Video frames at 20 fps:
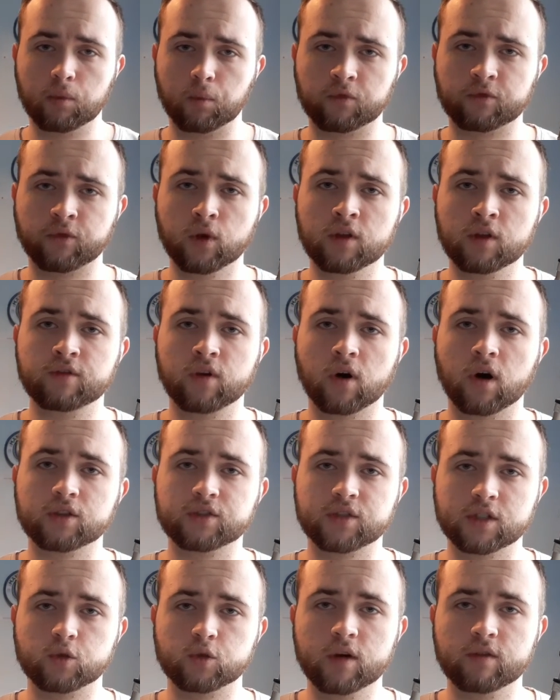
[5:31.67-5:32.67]
full
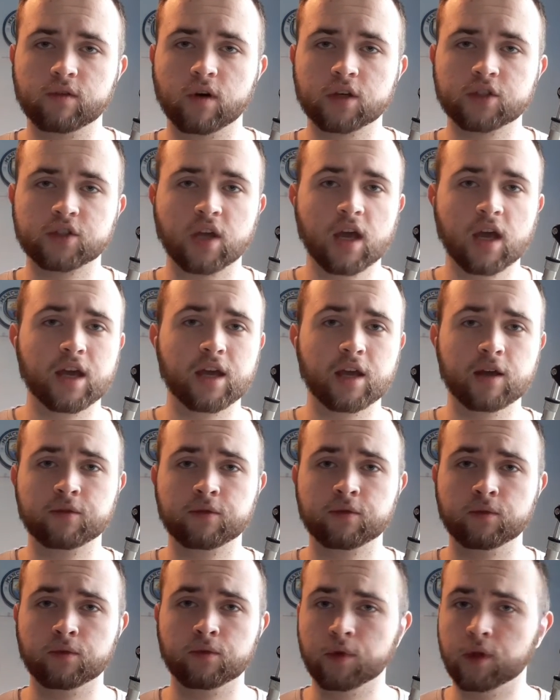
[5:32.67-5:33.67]
advantage with us
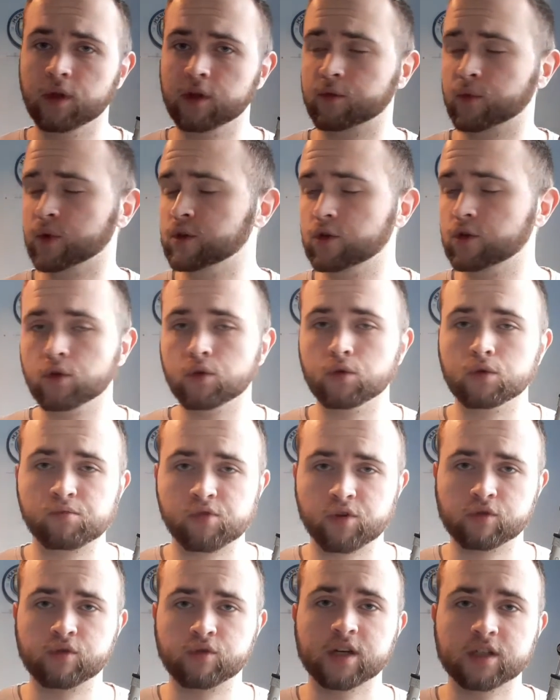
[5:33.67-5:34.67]
if we do
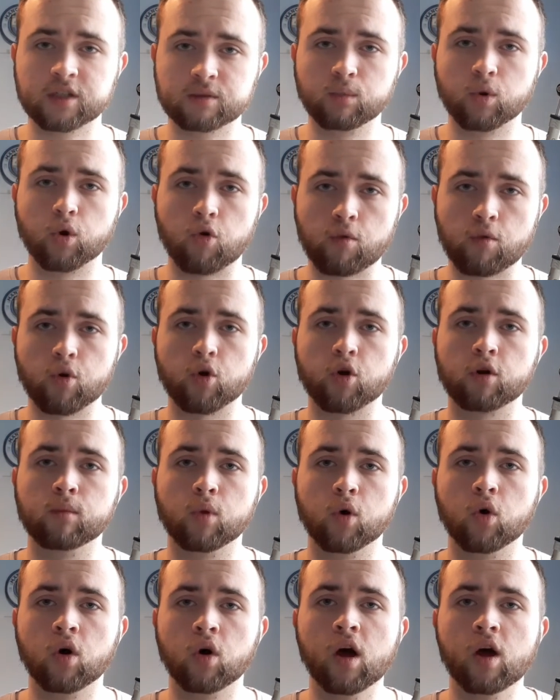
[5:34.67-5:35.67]
progress more and more and
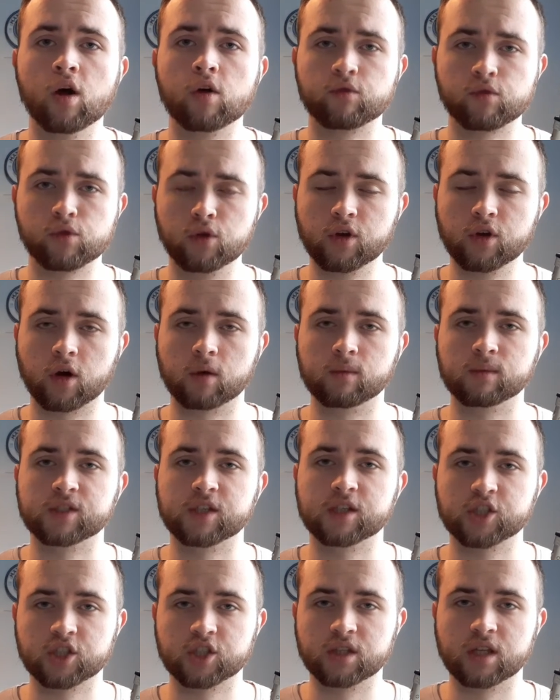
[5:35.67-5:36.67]
more through the
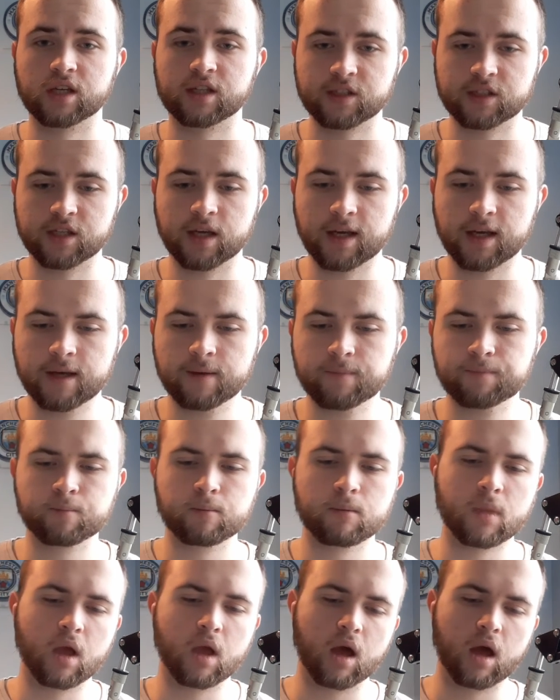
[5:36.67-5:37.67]
competition this year.
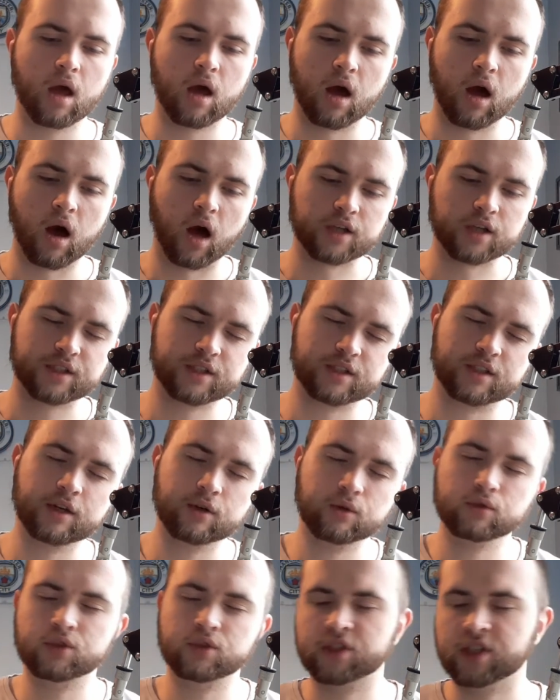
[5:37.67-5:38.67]
I
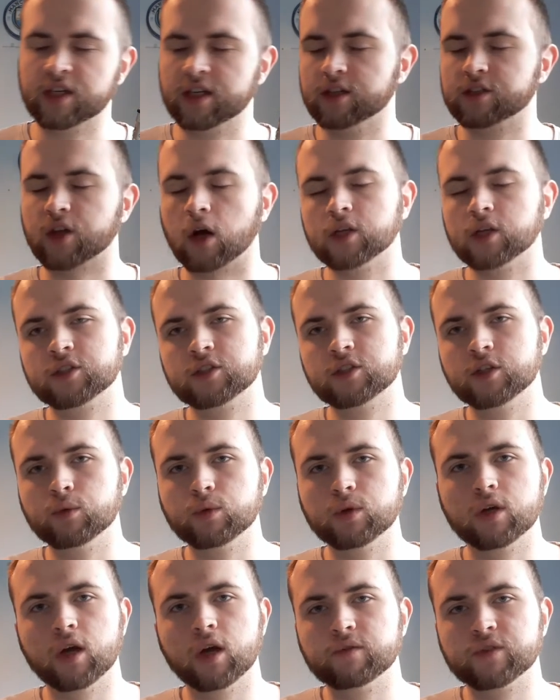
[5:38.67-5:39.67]
still
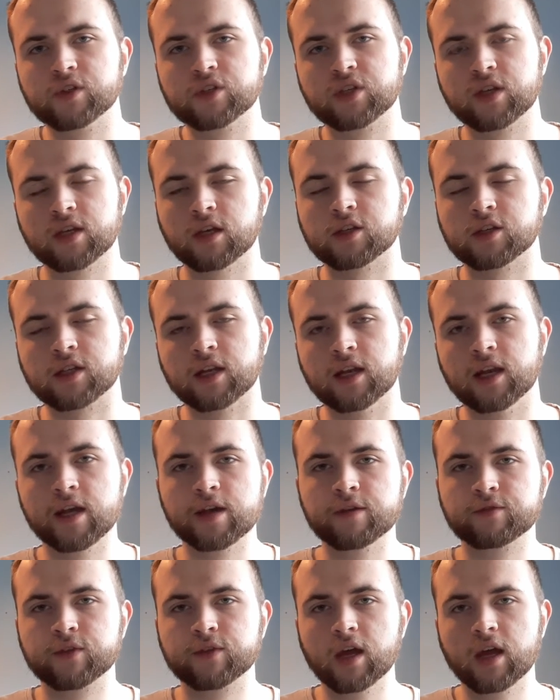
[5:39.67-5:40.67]
would love to see us
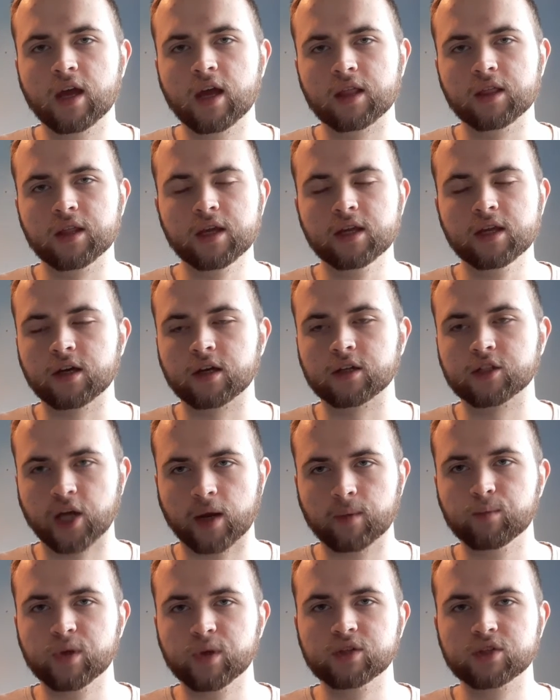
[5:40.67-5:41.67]
lift the
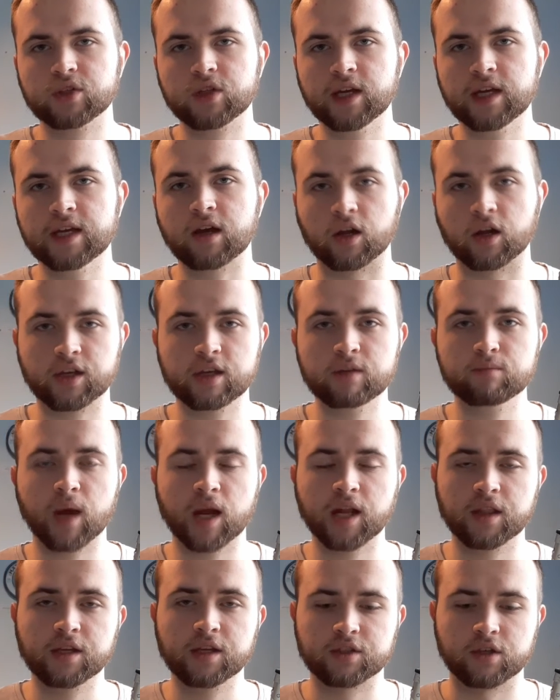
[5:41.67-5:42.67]
Champions League. I did
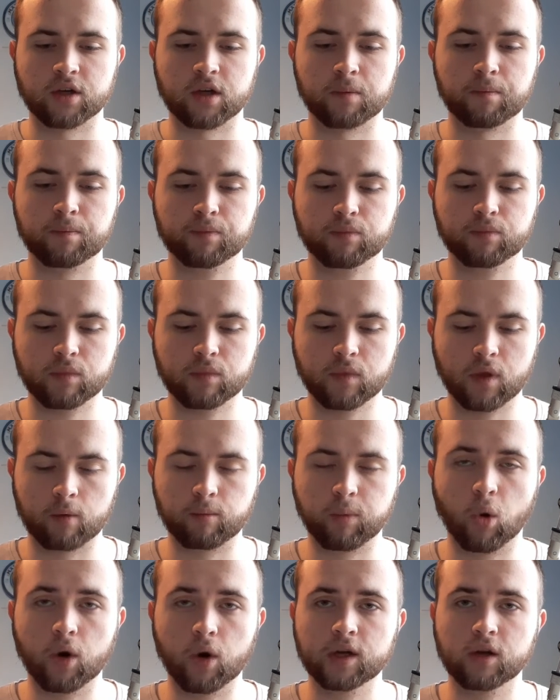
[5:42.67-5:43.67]
make this a
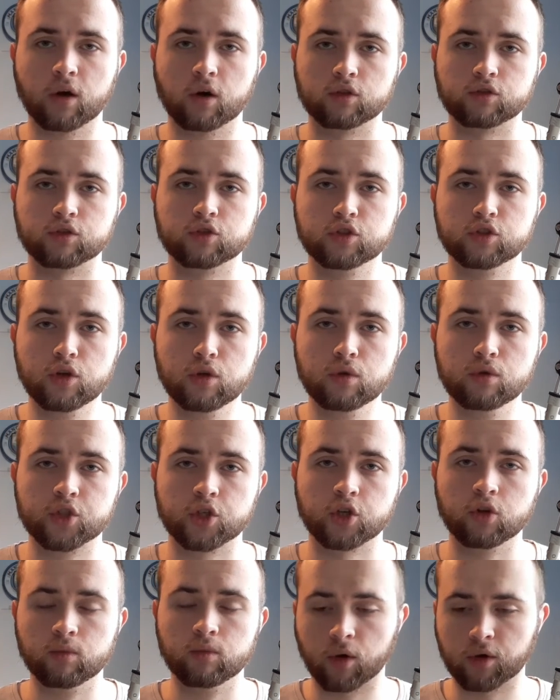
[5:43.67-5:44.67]
point on
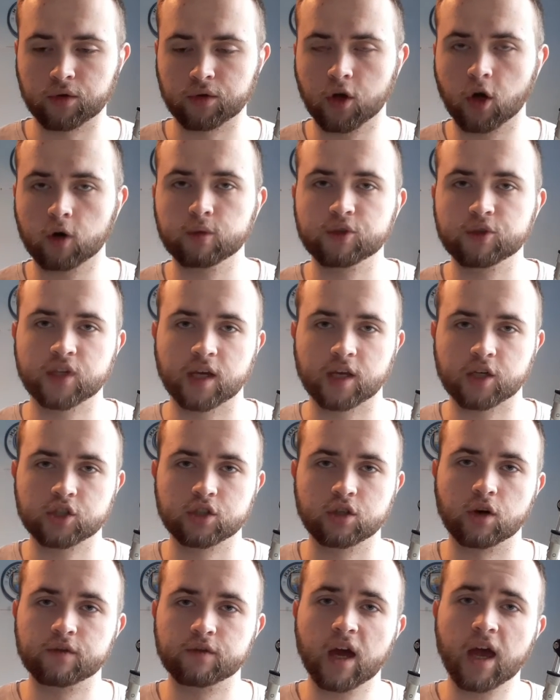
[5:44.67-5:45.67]
YouTube, on the comment
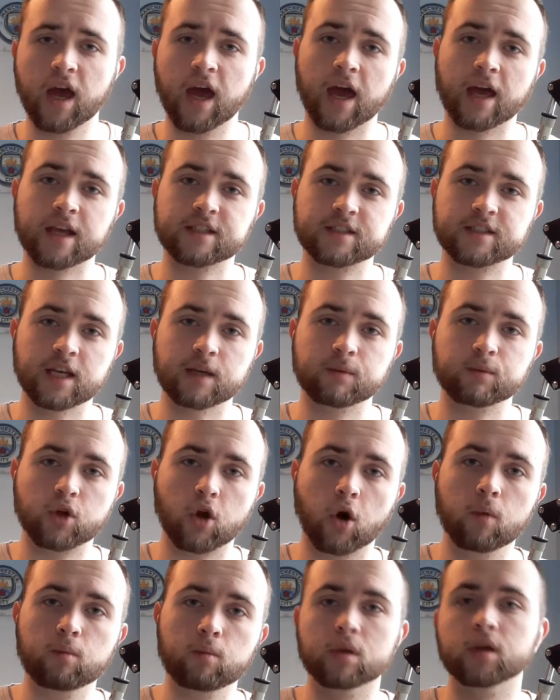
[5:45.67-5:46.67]
section of Esteemed
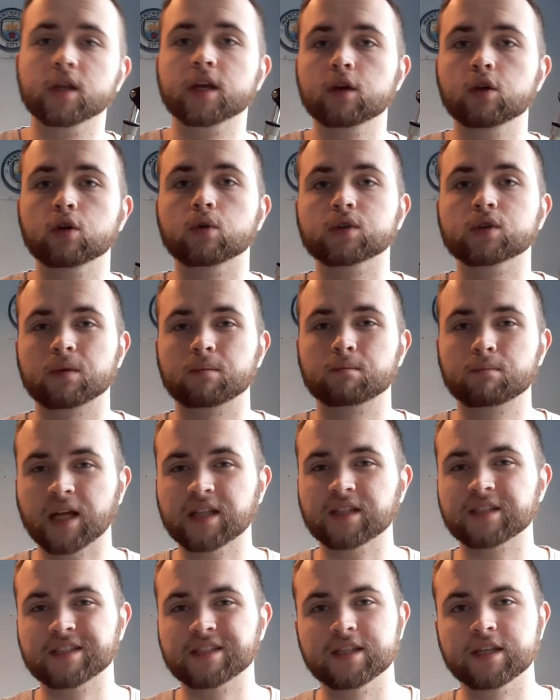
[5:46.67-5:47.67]
Company, who is a
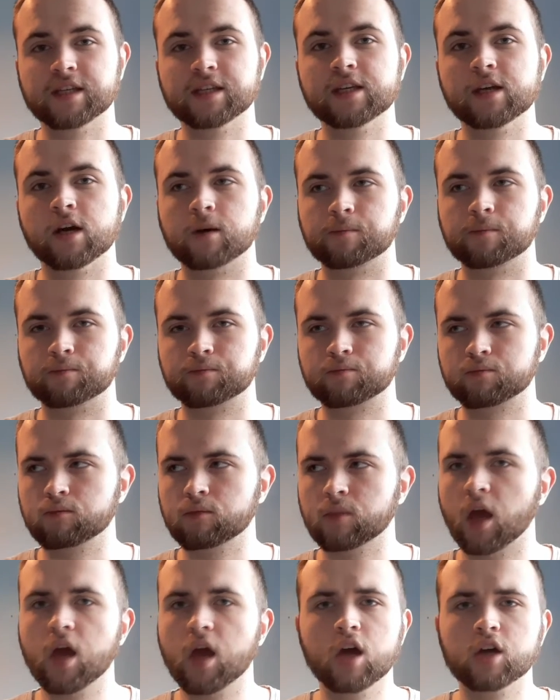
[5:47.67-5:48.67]
Man City
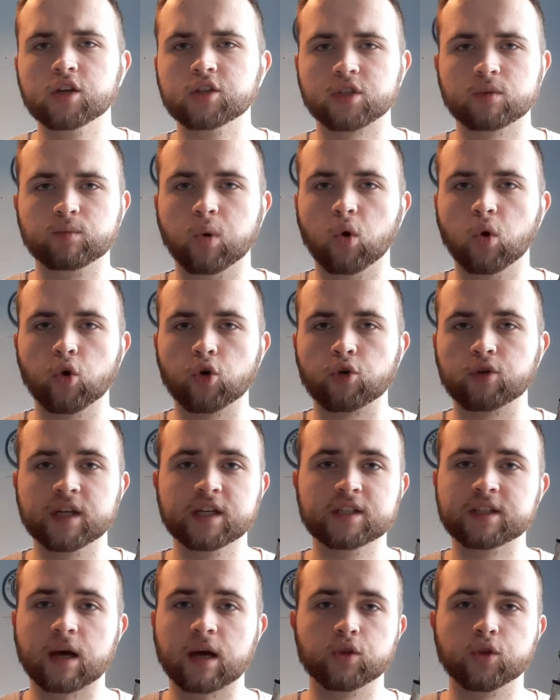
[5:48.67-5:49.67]
supporter, and
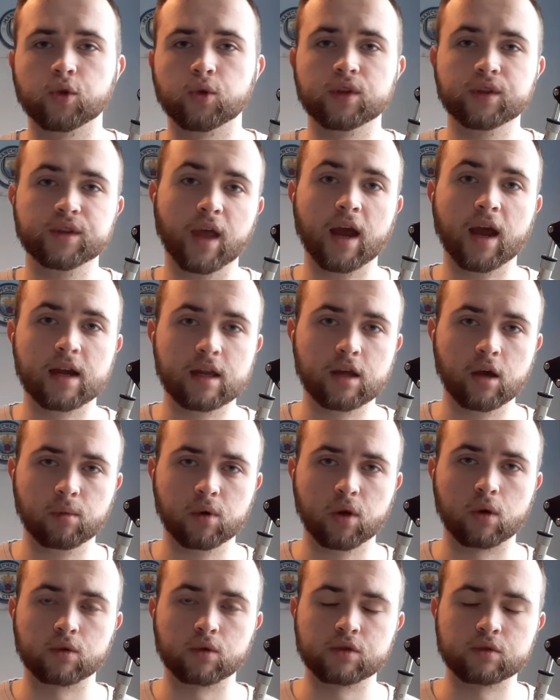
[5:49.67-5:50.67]
he's now doing daily
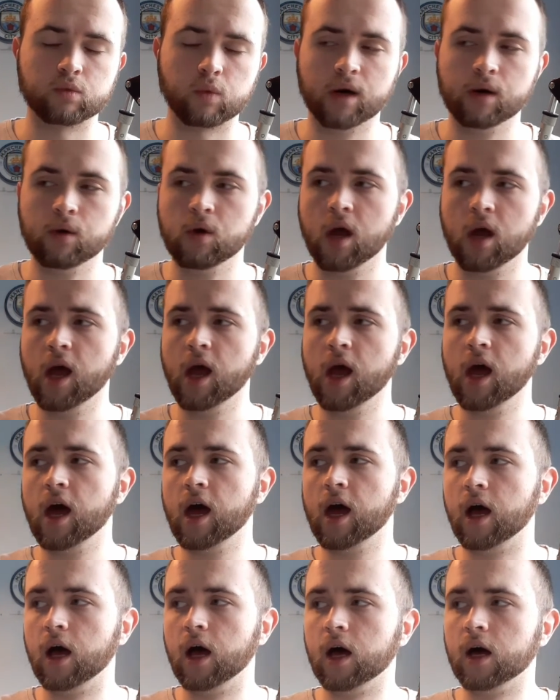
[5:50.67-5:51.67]
uploads as well.
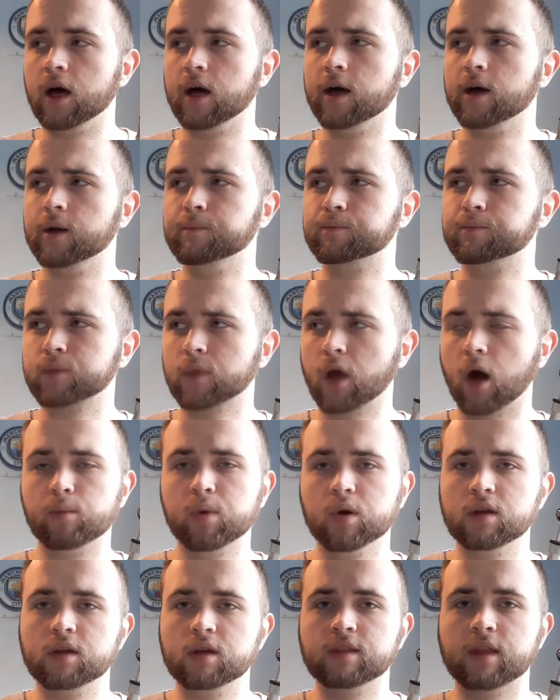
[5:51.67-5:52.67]
I'll
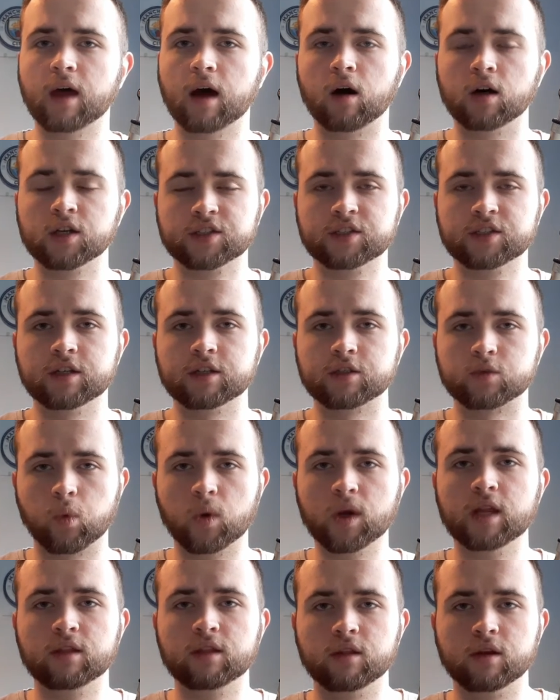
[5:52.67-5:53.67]
put in that I see us
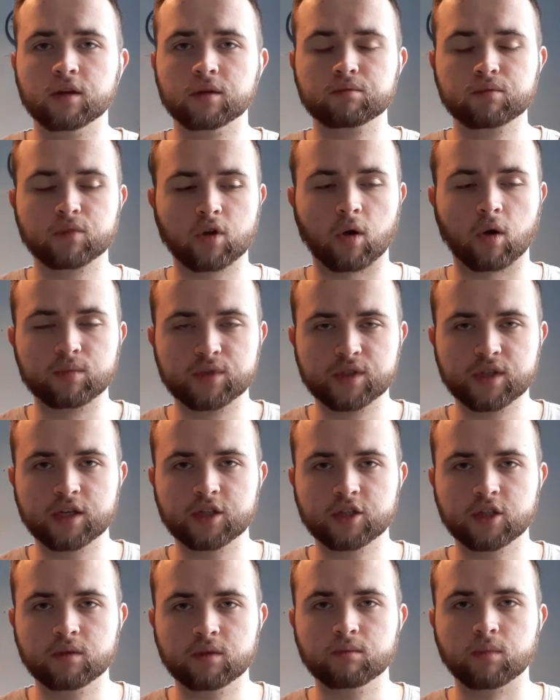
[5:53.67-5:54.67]
winning the
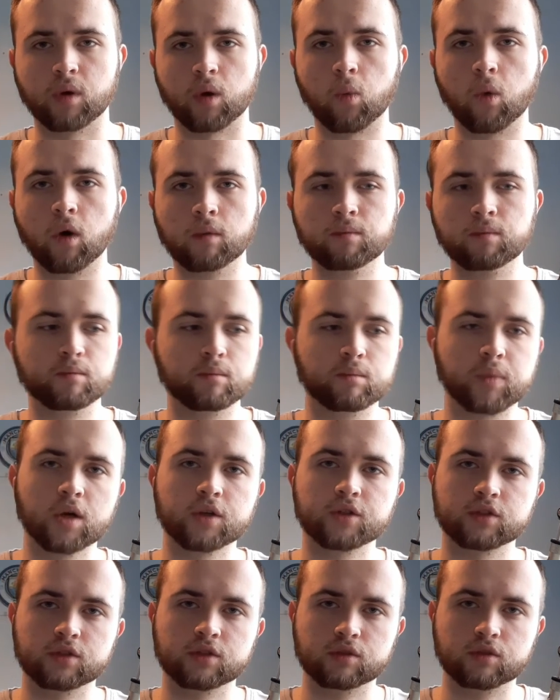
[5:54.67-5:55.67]
competition, but one
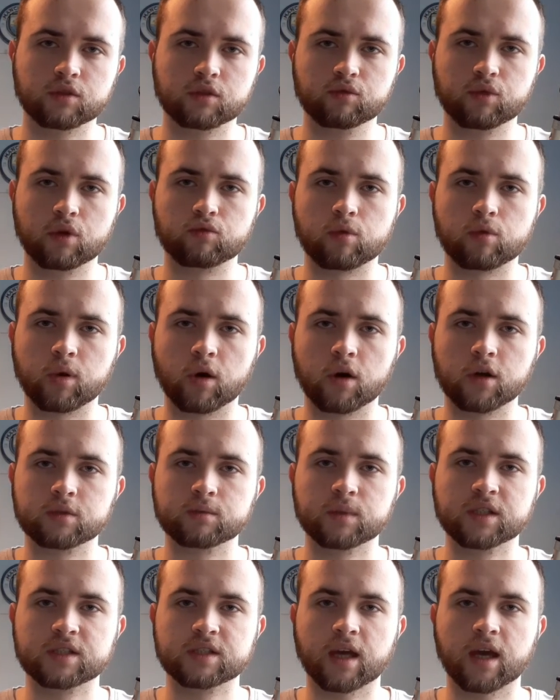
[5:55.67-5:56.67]
person replied to
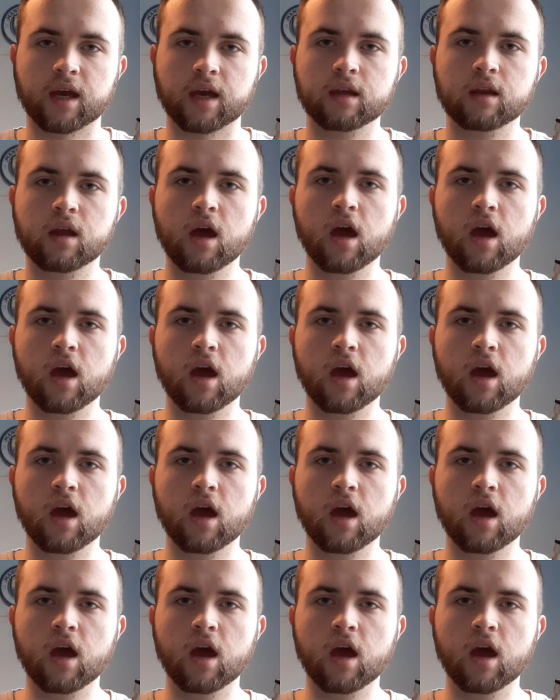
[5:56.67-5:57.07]
me saying